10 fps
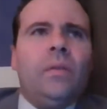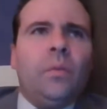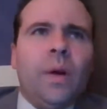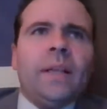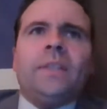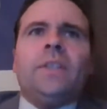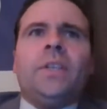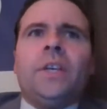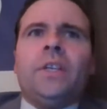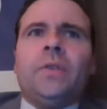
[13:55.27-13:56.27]
The rest
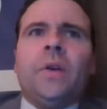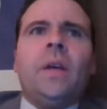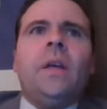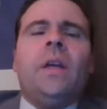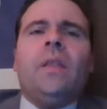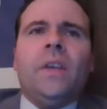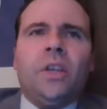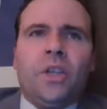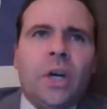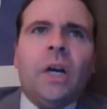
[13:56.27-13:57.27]
is history.
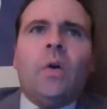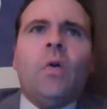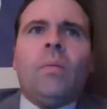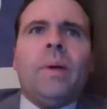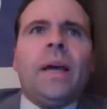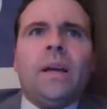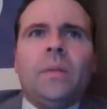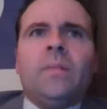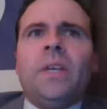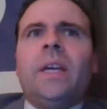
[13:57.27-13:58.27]
This young quarterback
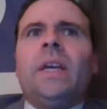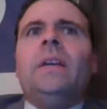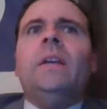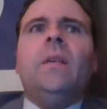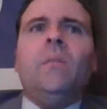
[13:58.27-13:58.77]
comes in,